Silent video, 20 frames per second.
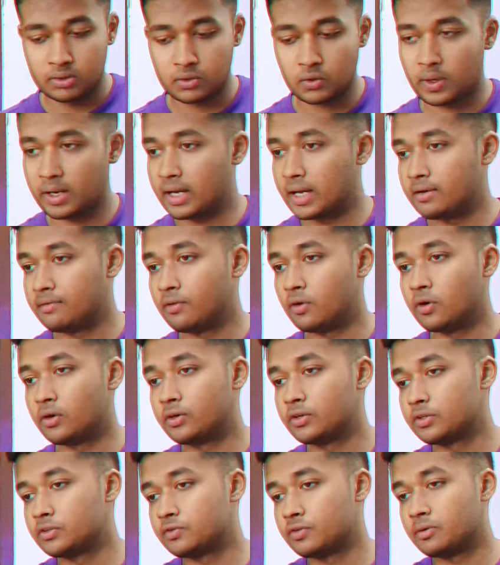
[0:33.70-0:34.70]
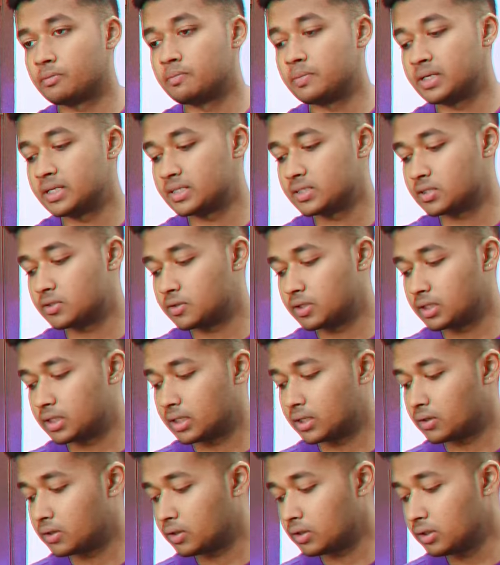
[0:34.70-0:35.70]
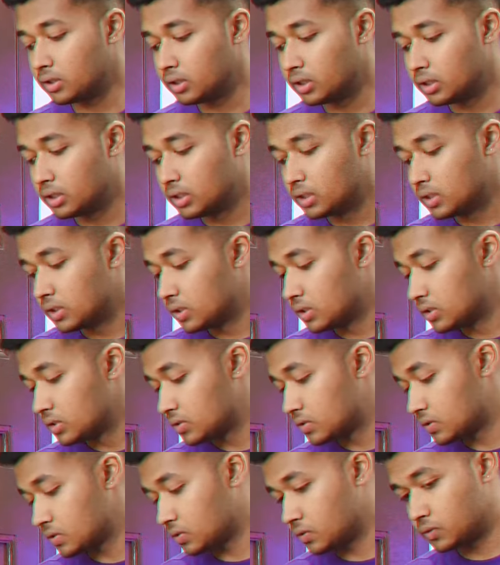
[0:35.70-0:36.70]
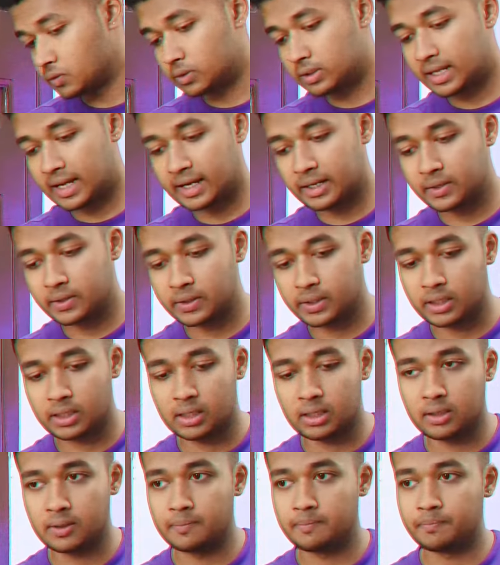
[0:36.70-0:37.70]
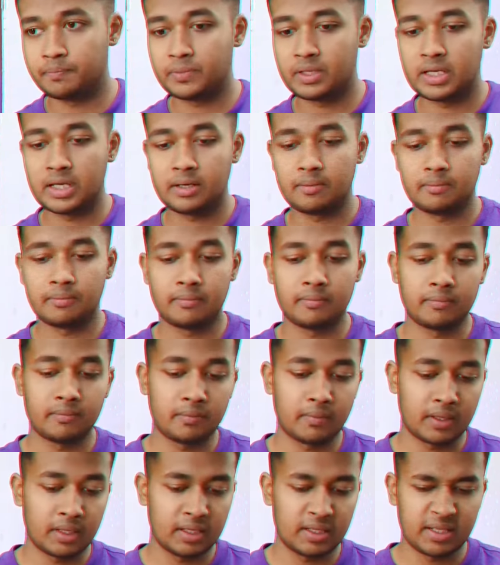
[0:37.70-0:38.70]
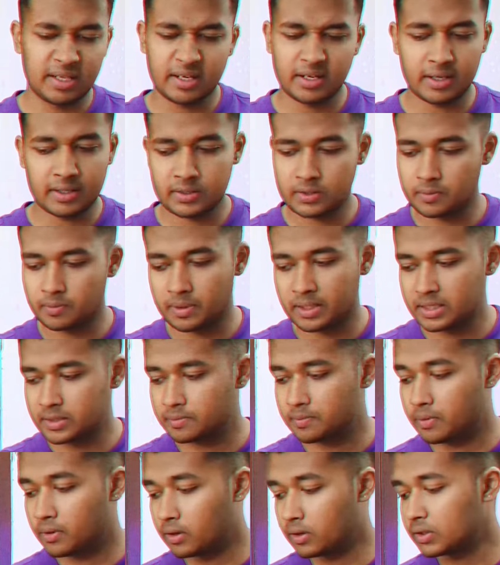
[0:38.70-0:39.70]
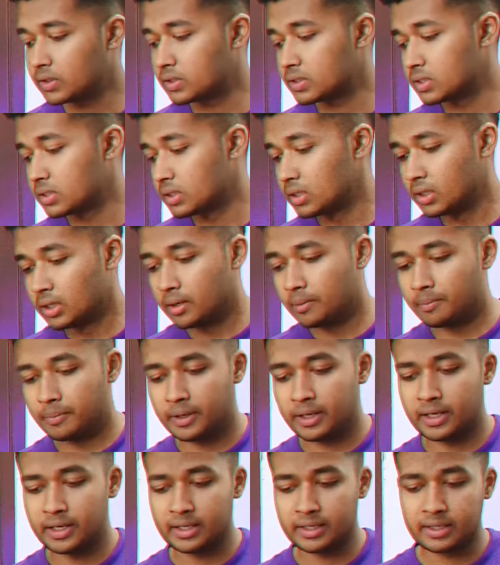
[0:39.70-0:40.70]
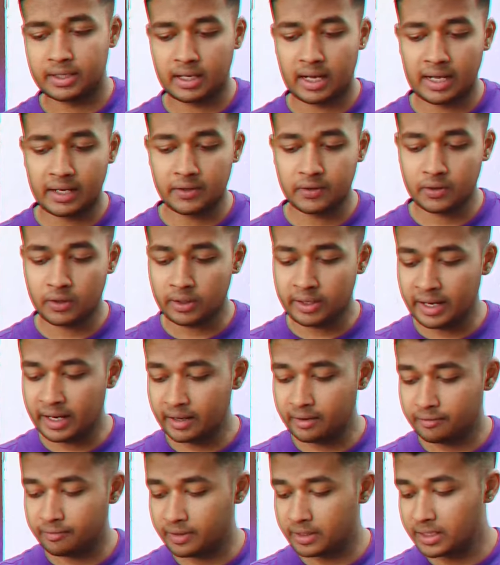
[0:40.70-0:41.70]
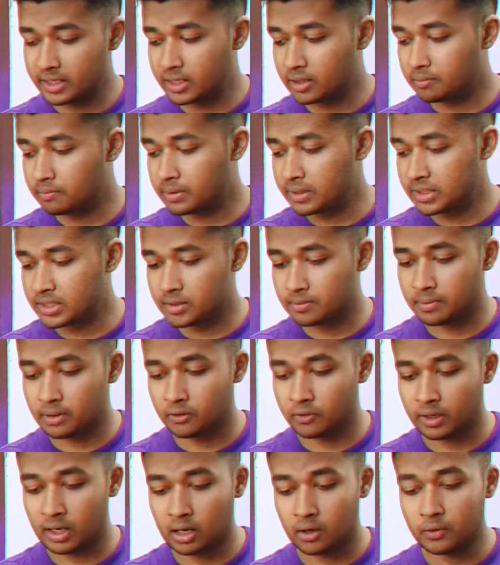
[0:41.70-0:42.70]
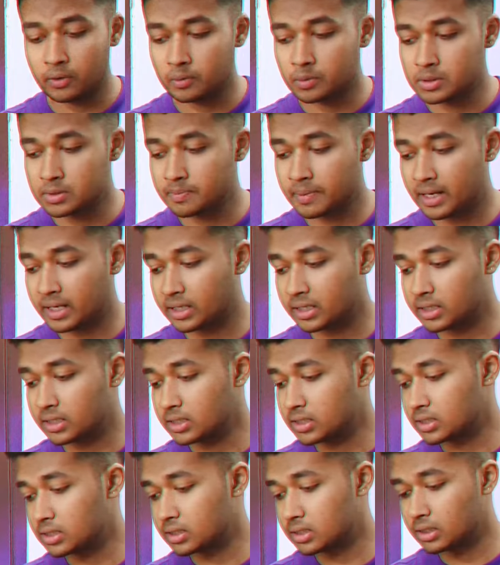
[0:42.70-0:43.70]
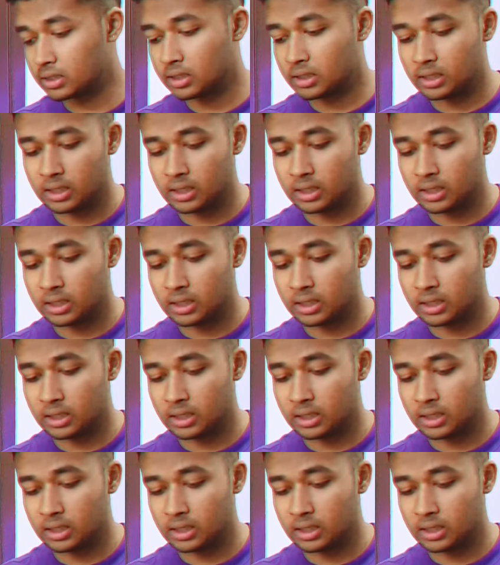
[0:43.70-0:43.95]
So I have orders from Main Street and all, so that came in their customized box, but I do not have any complaints about how it was packaged.